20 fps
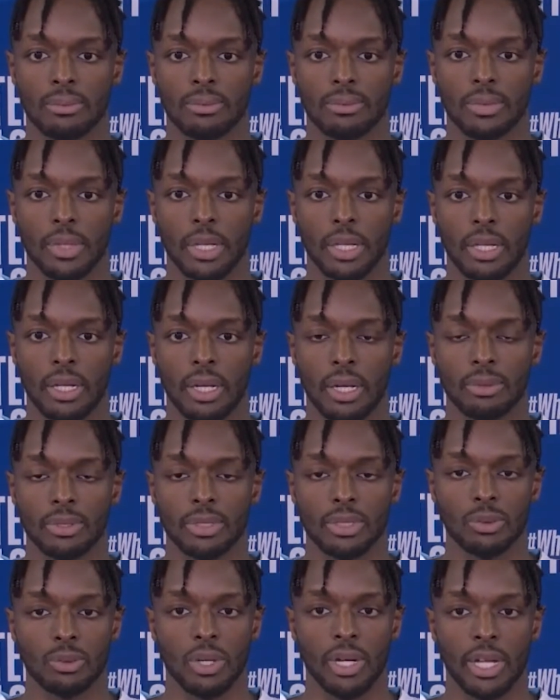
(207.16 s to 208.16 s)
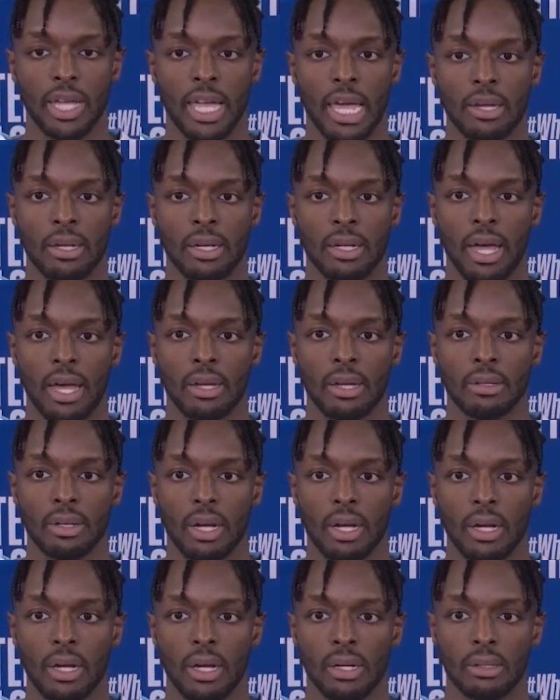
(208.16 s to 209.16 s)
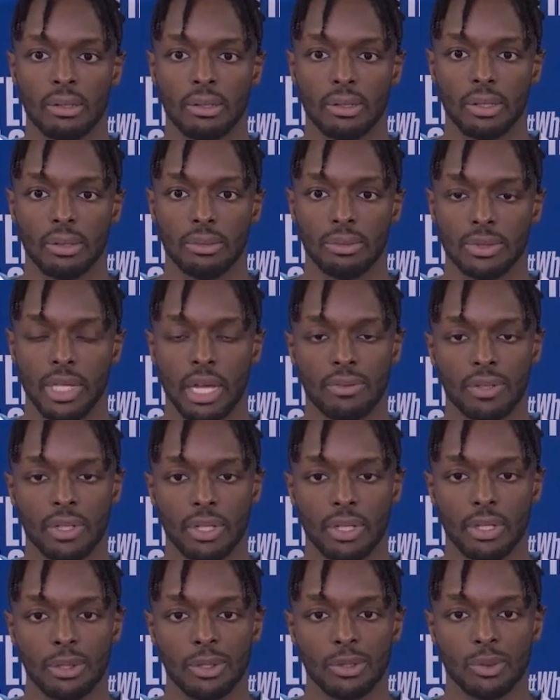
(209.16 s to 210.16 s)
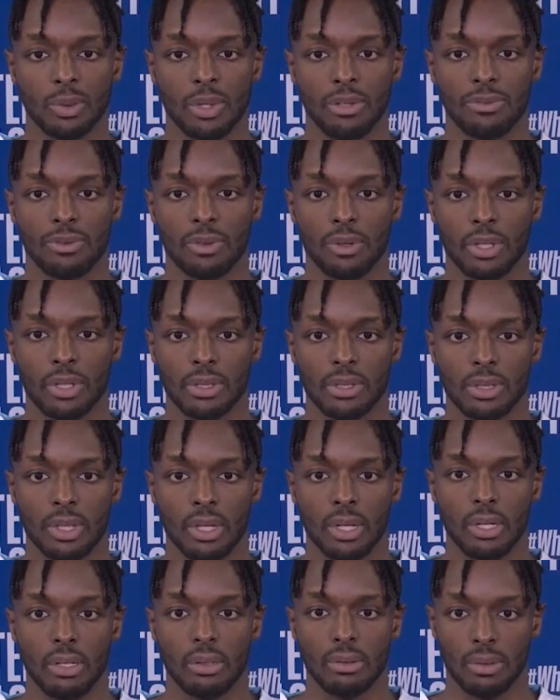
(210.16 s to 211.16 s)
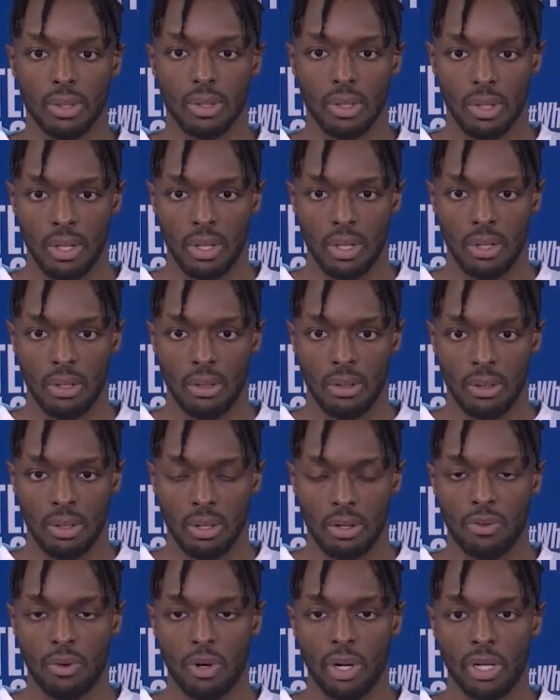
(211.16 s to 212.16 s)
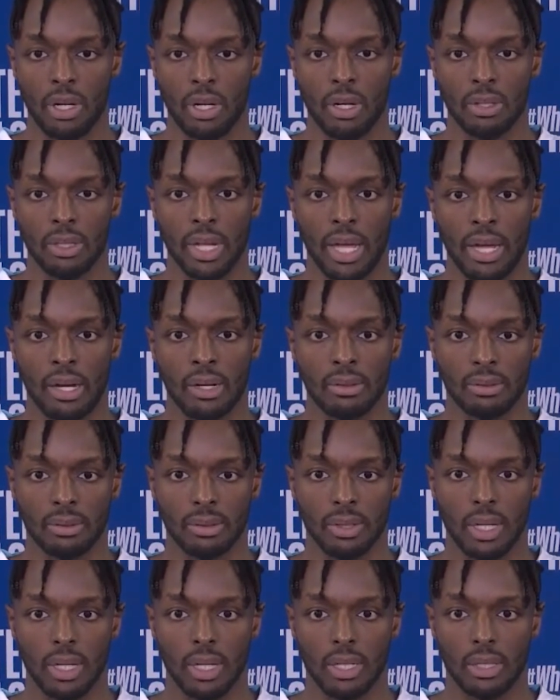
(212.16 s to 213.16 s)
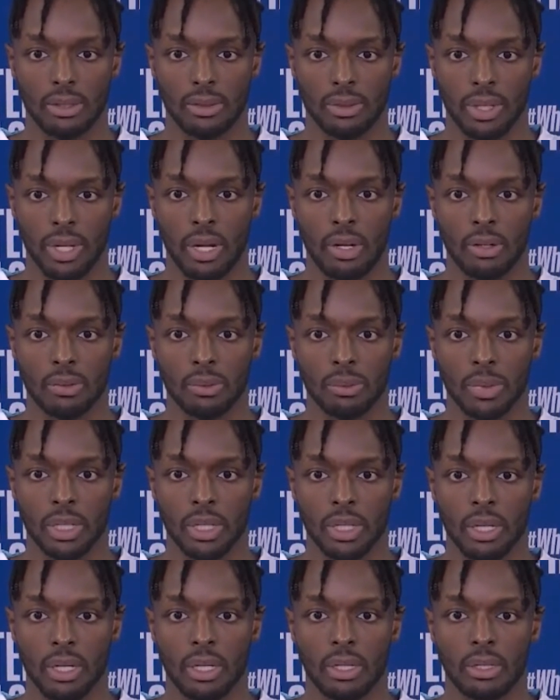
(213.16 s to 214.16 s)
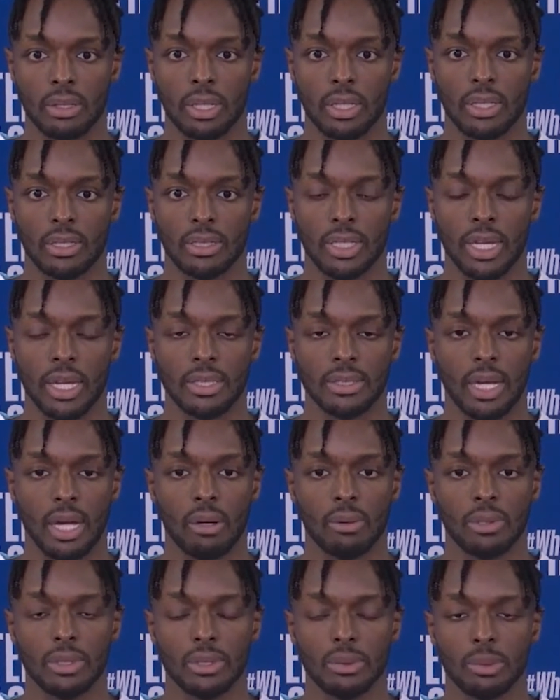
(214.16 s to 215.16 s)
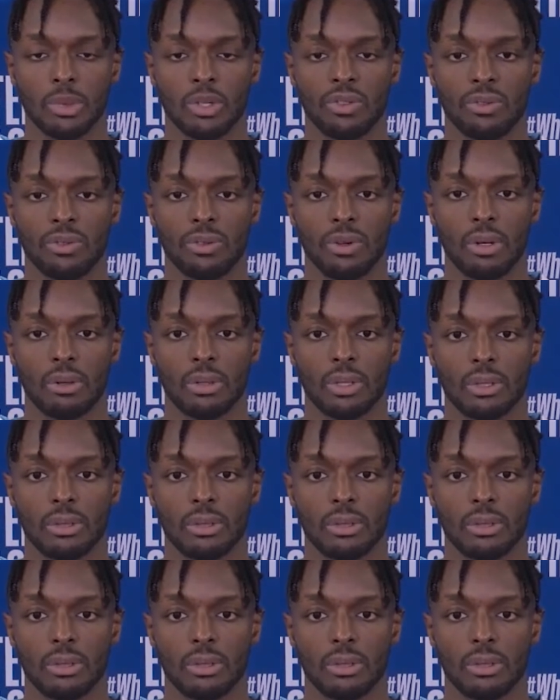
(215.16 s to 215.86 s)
And it was just one game tonight. It was definitely a huge win for us. Avoiding going down 3-0. But at the same time, we just moved forward.